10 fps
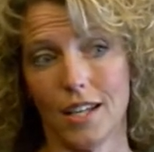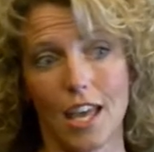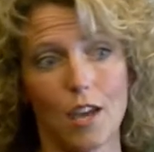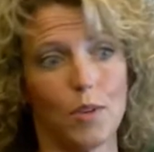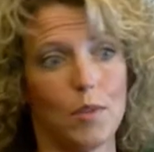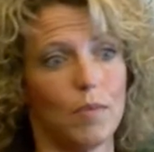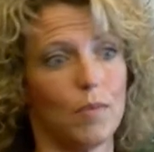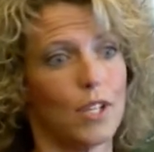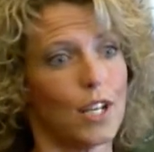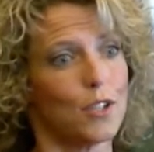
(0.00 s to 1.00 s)
And we
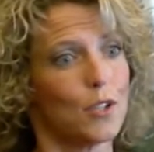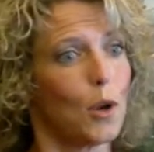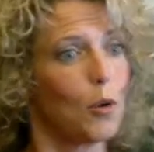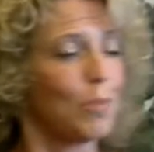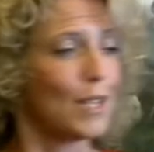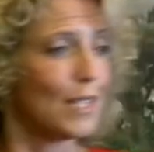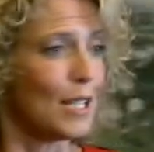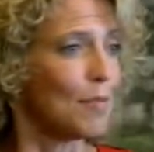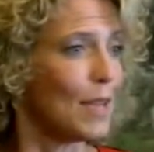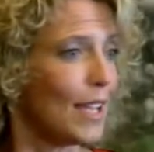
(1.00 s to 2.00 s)
get so
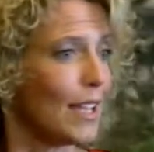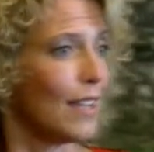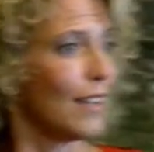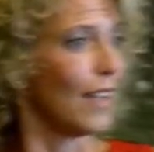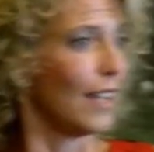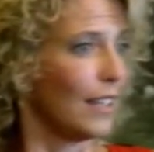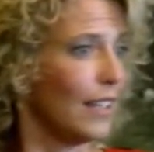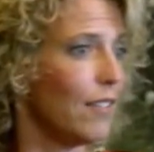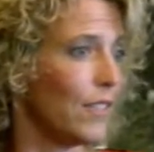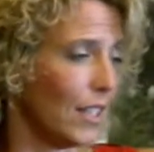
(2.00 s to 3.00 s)
busy making a
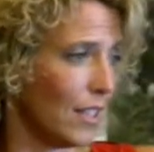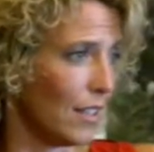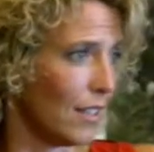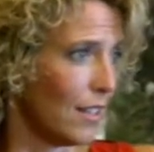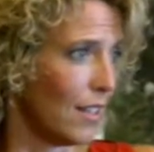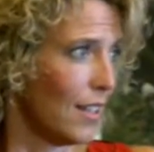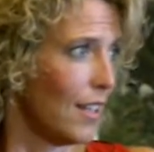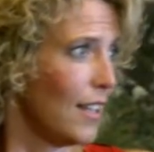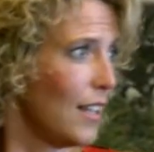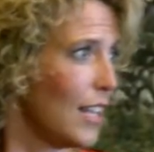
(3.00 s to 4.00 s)
living
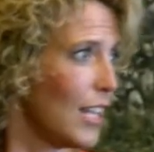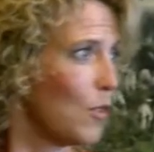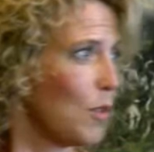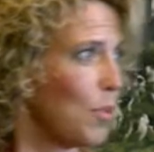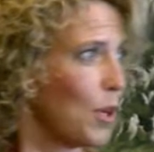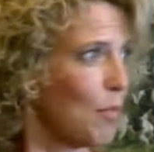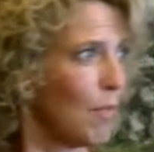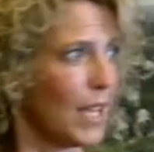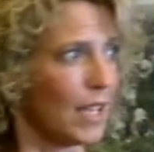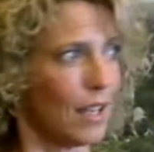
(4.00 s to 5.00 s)
that we put
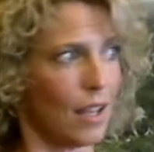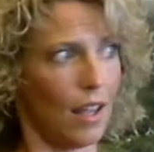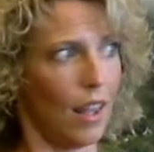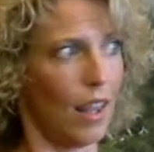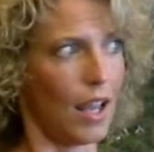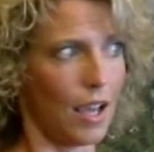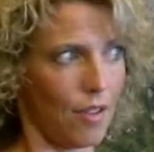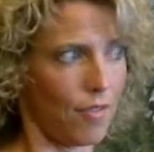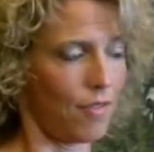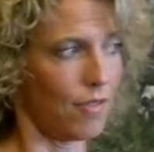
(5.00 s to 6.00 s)
making a
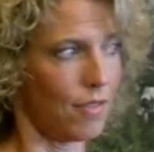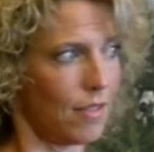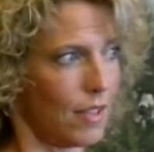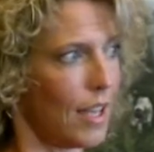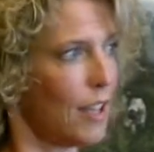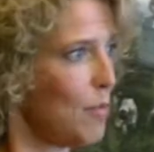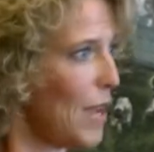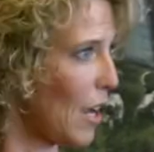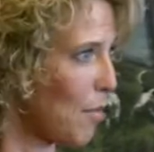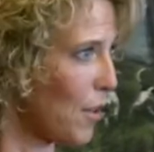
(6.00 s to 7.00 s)
life on the
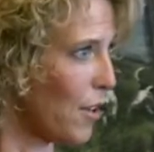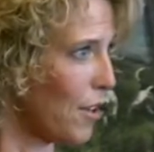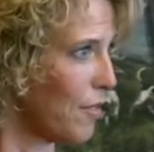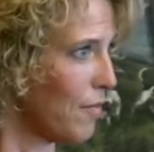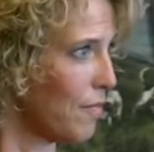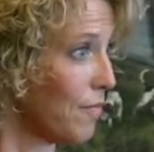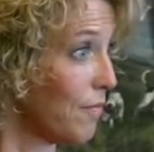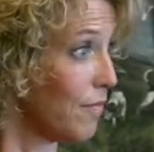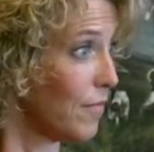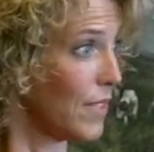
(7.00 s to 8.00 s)
back burner.
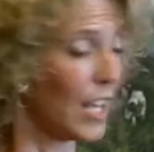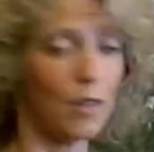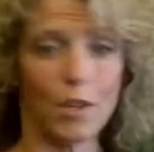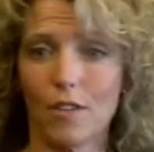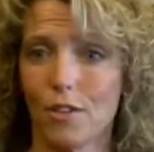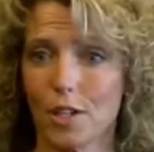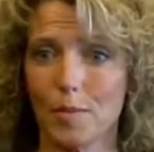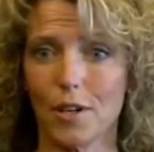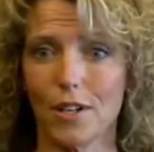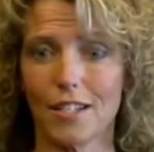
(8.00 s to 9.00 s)
Anyone ever
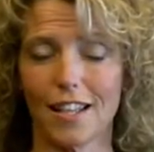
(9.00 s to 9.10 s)
experienced